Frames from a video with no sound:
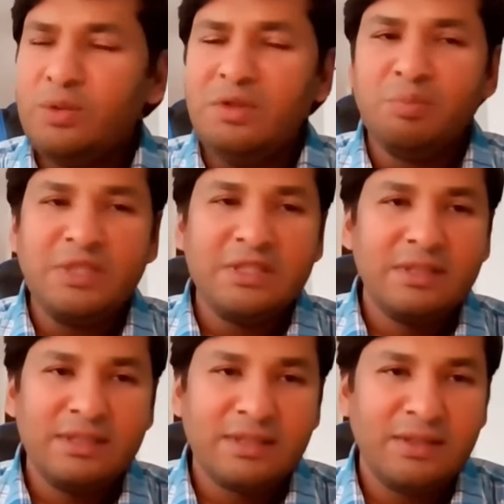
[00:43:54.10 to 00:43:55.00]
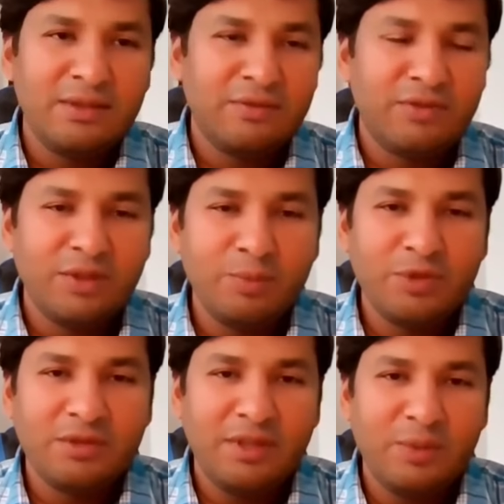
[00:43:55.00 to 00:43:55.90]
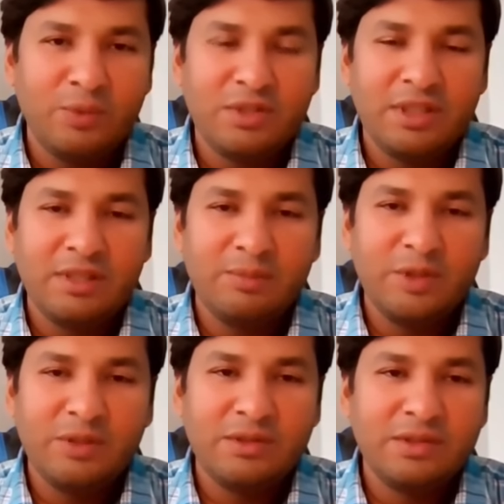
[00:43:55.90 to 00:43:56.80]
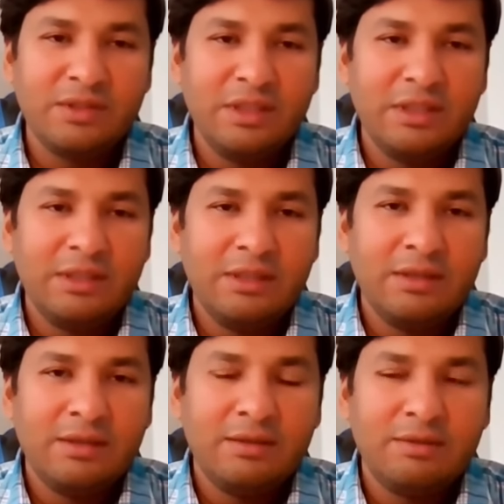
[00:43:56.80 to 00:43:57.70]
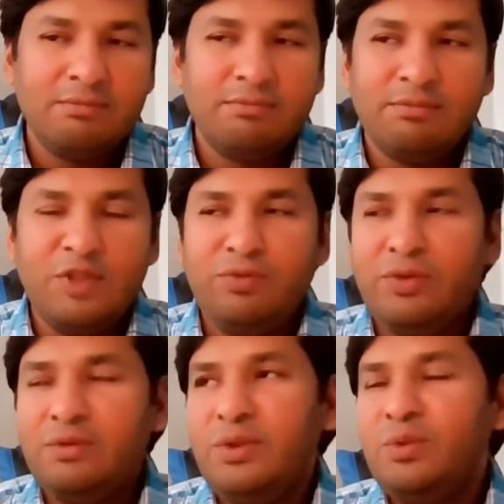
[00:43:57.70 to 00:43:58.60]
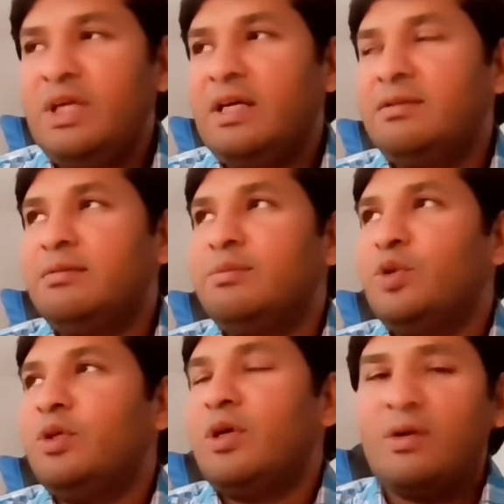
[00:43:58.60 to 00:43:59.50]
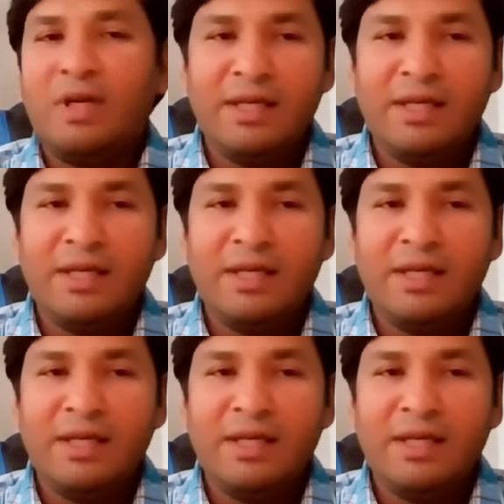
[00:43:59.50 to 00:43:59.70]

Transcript: Don't miss this kind of trips, I would say, because if you can book